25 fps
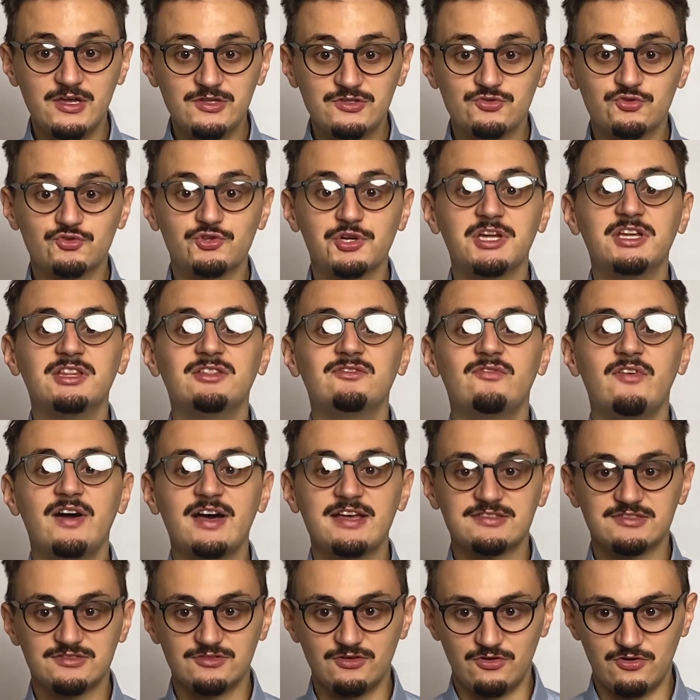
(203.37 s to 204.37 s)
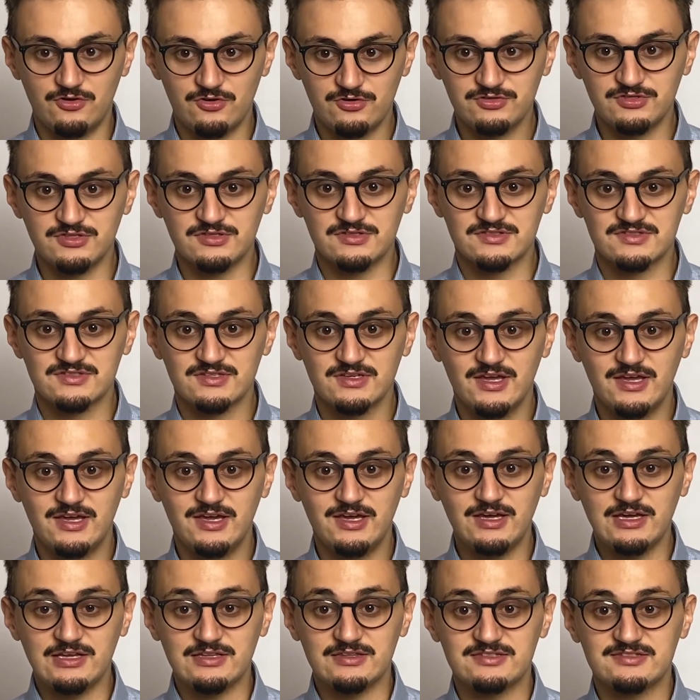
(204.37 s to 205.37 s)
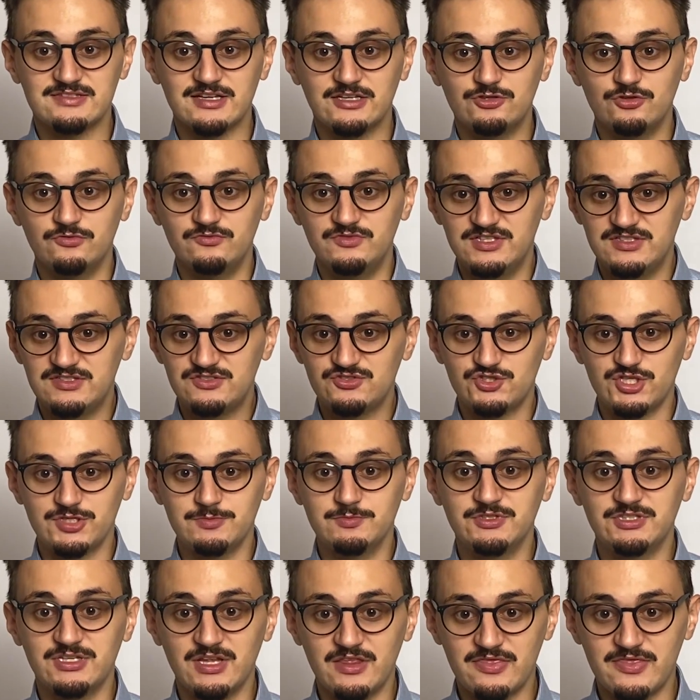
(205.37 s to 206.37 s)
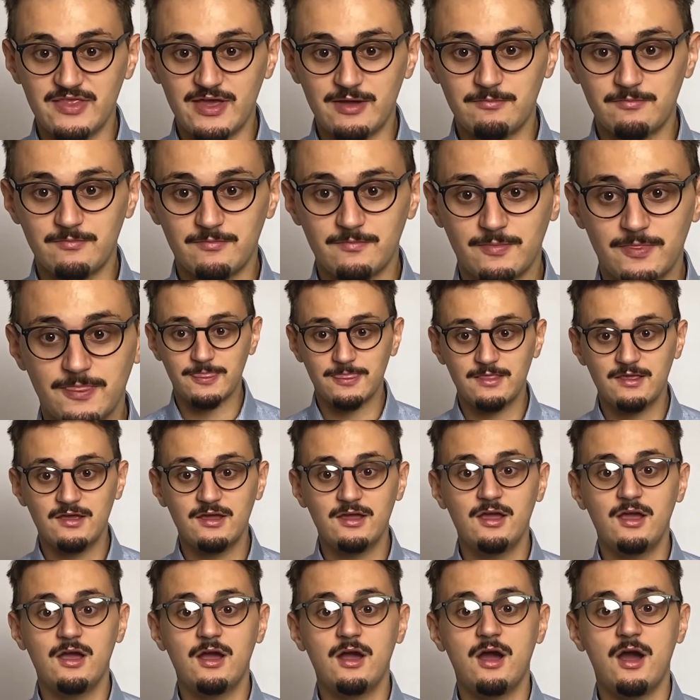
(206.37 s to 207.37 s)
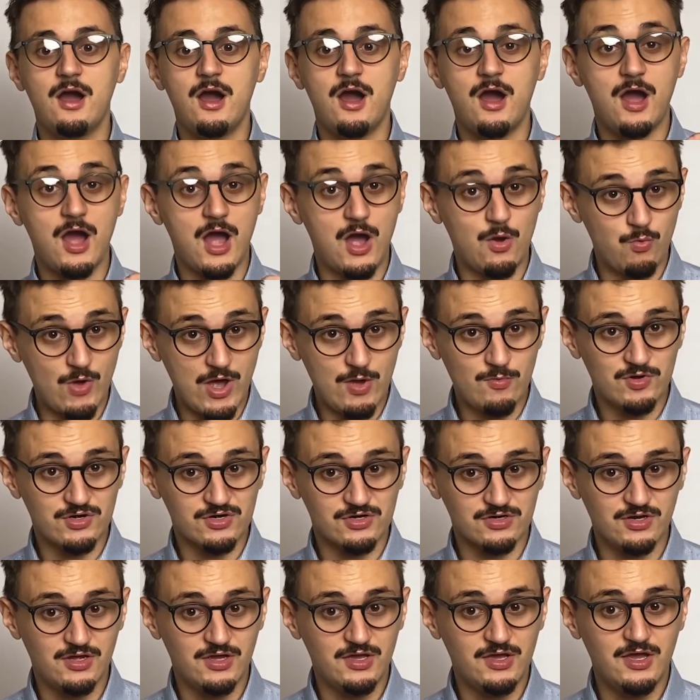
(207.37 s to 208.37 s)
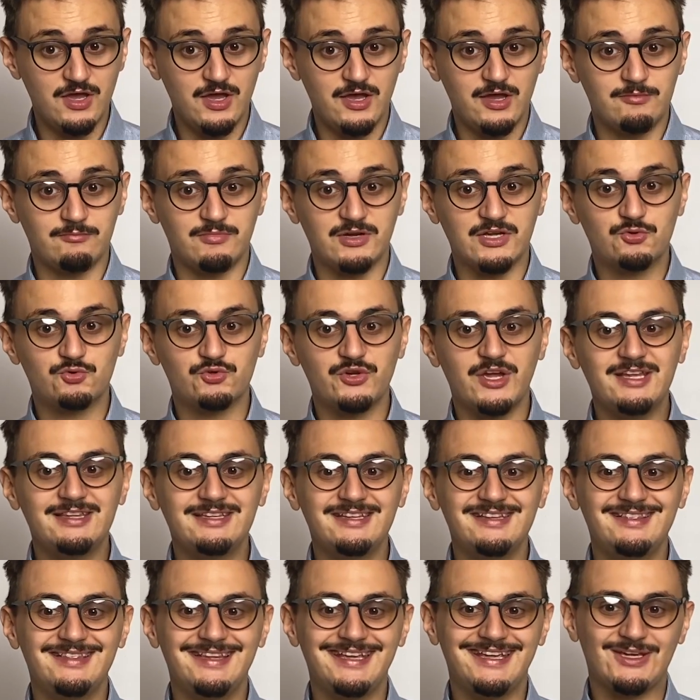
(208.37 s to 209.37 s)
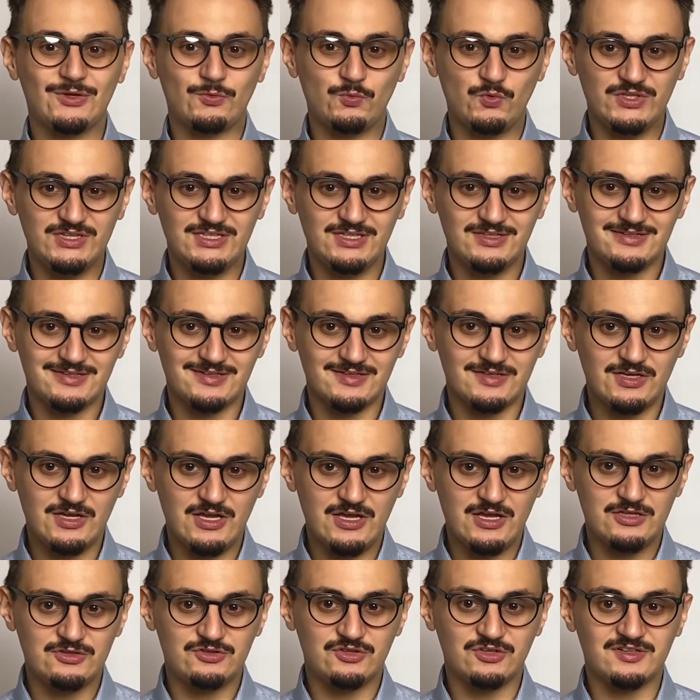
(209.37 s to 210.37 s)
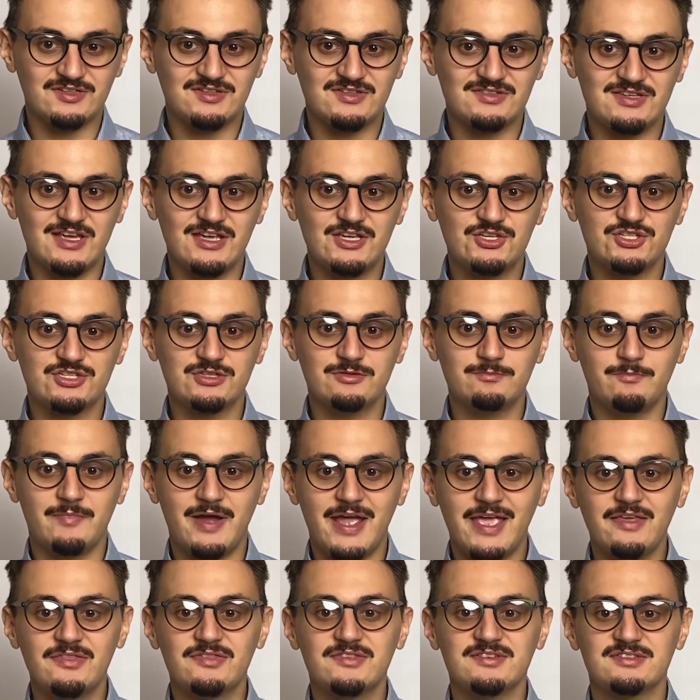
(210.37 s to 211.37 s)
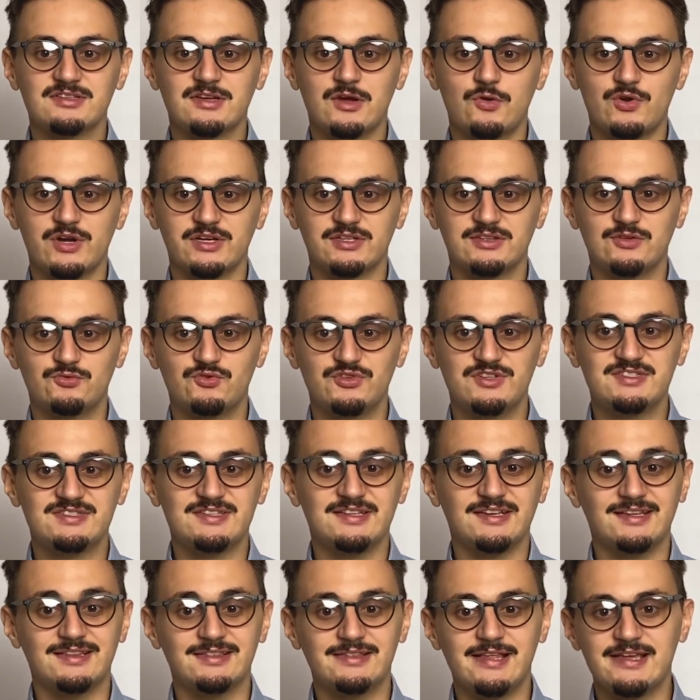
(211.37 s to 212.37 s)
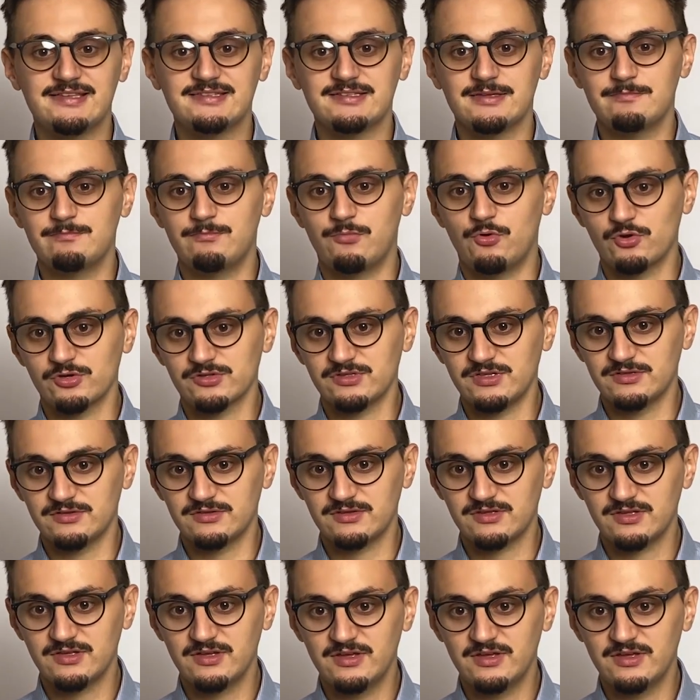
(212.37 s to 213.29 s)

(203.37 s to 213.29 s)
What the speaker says: to reinvest earnings instead of distributing them. However, by creating liquidity, tokenization makes this characteristic less important.